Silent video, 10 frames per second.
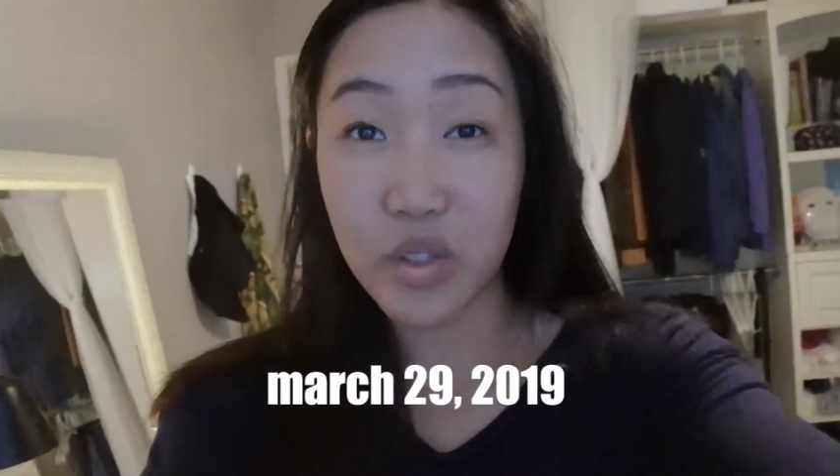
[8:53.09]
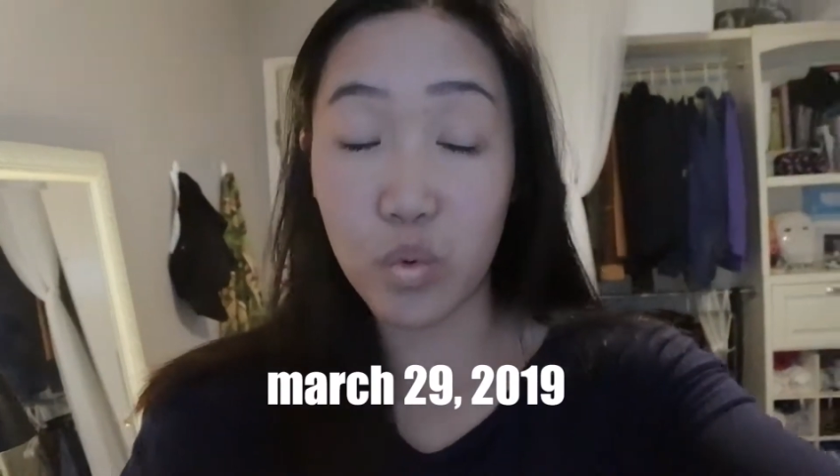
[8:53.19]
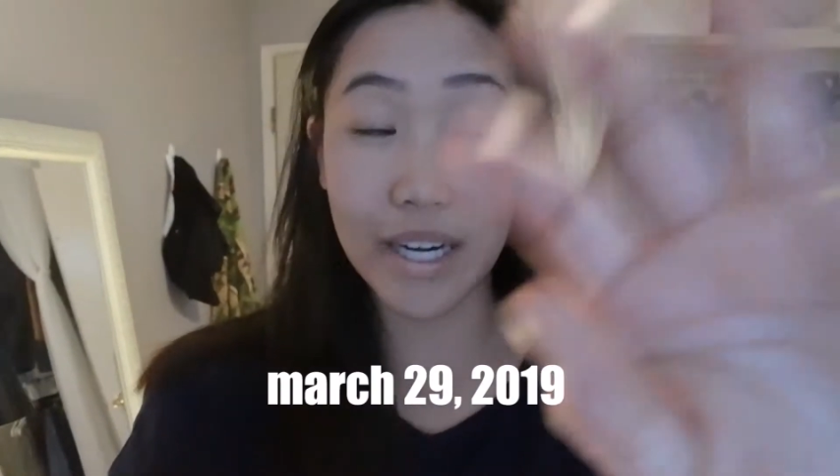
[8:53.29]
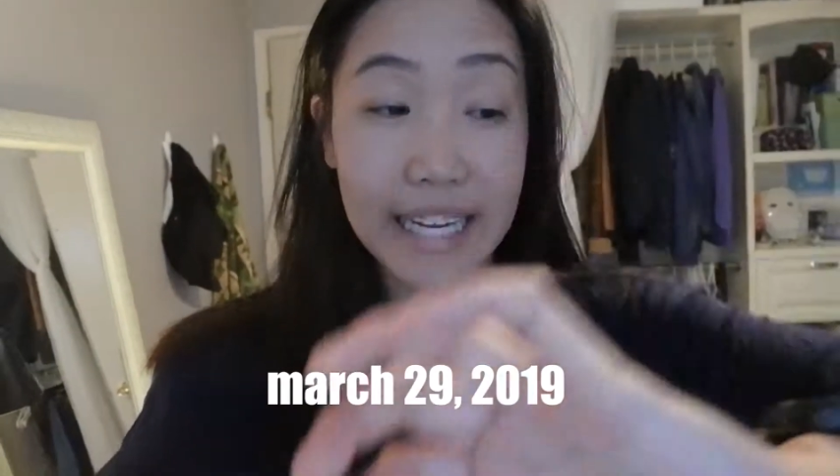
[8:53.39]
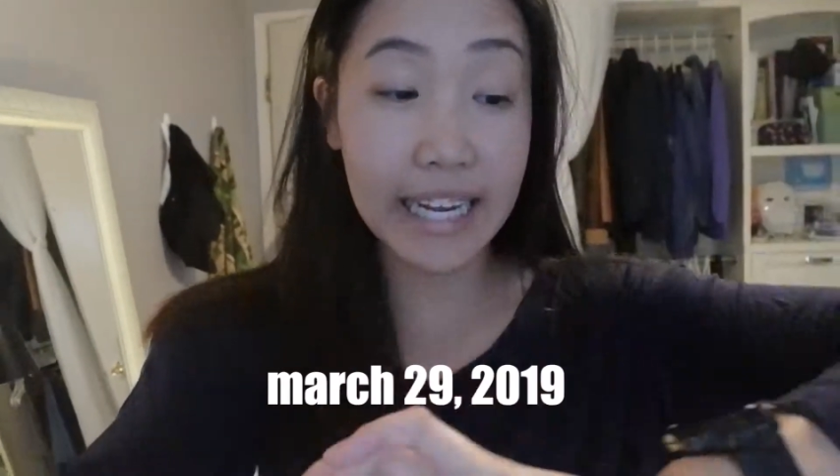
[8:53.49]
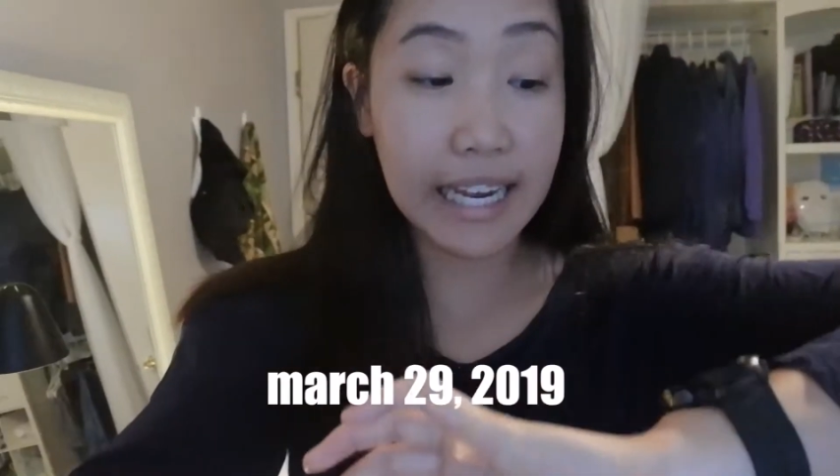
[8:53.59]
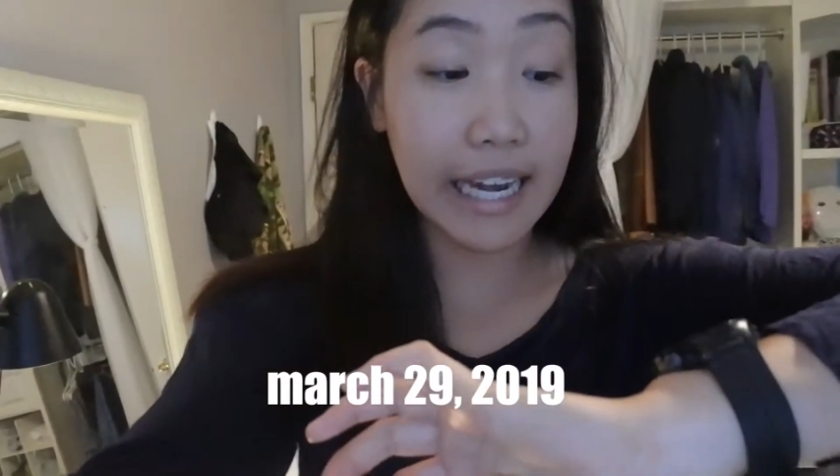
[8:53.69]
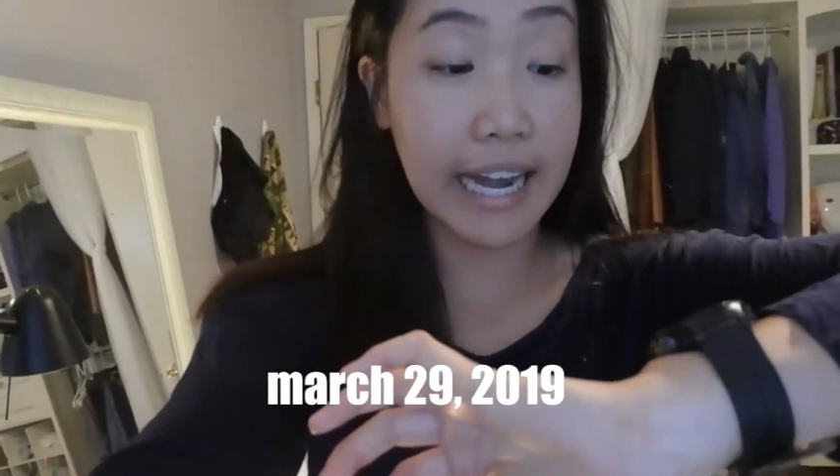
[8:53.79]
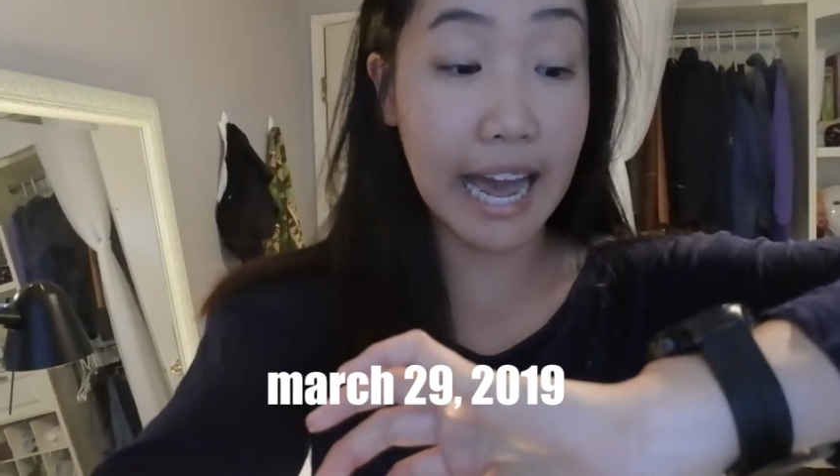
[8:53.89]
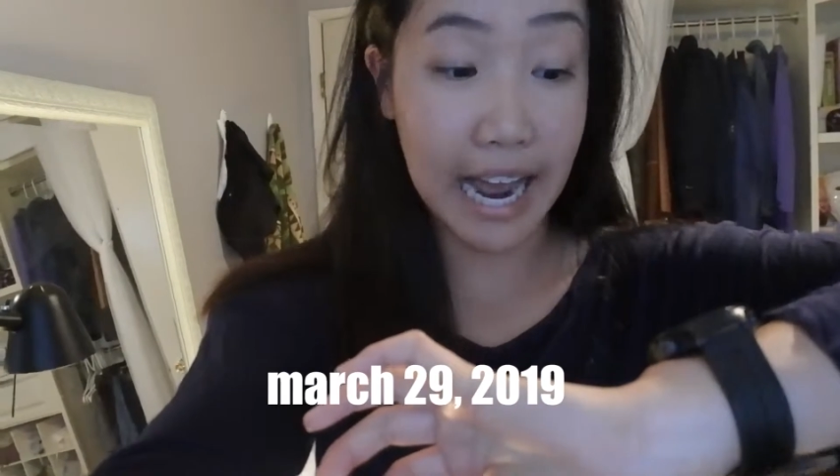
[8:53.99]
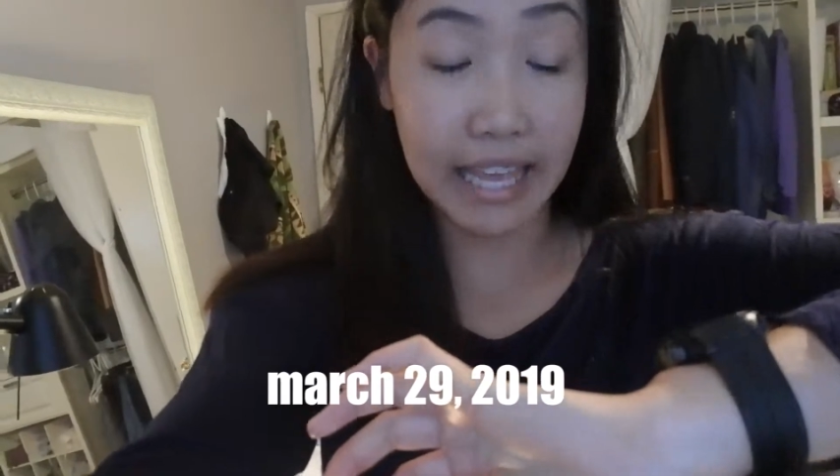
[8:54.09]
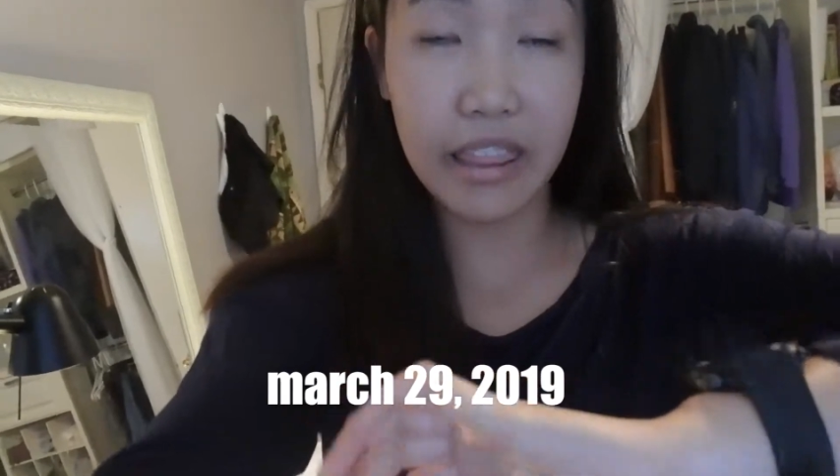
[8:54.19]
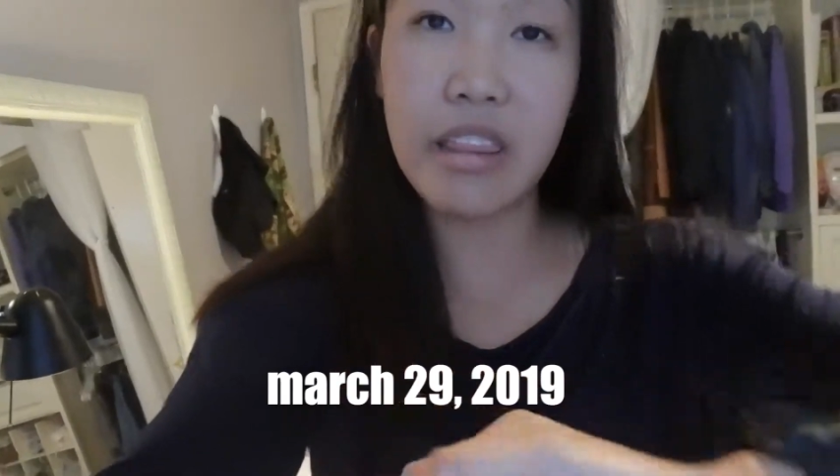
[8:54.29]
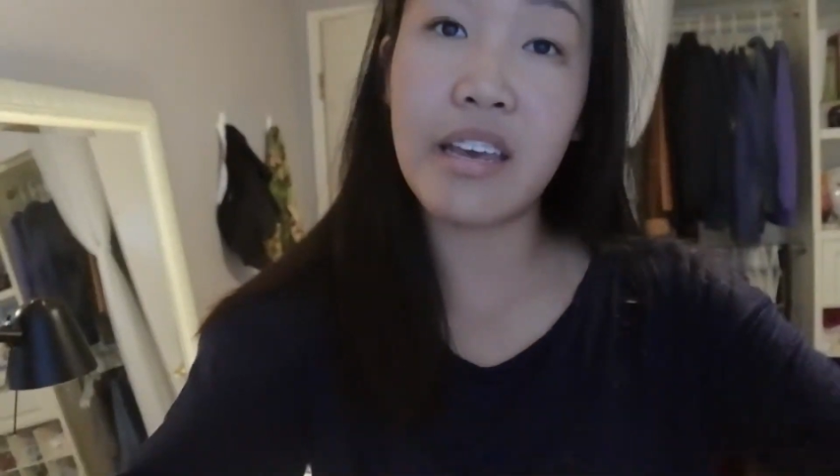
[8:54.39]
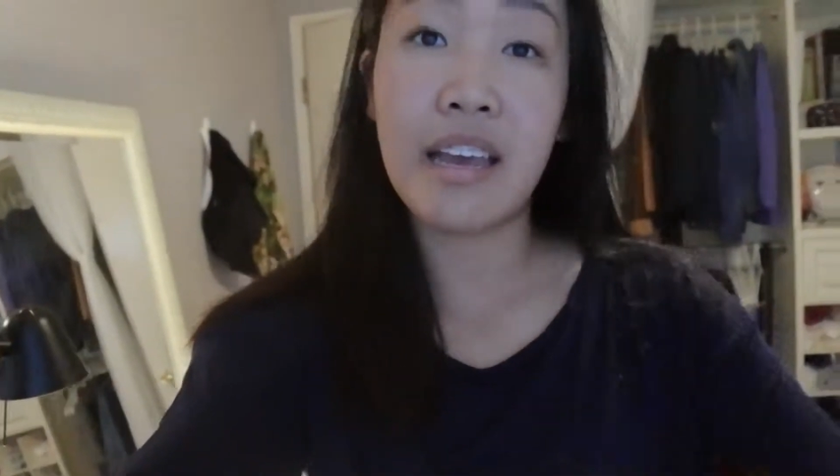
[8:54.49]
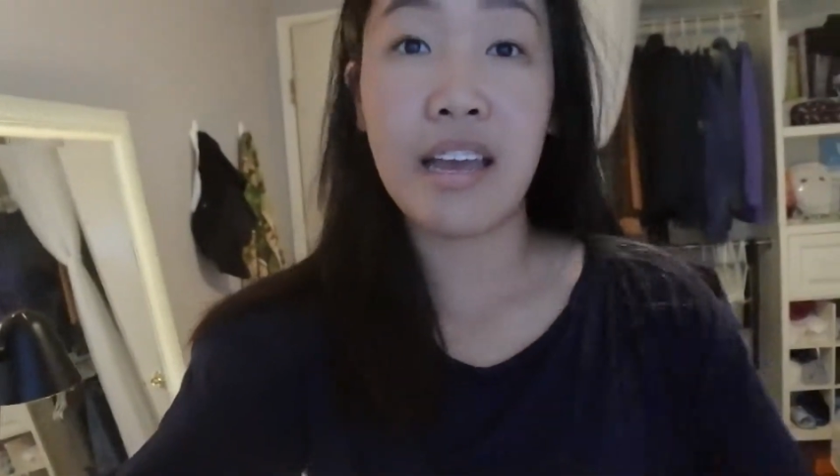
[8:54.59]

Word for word: 29th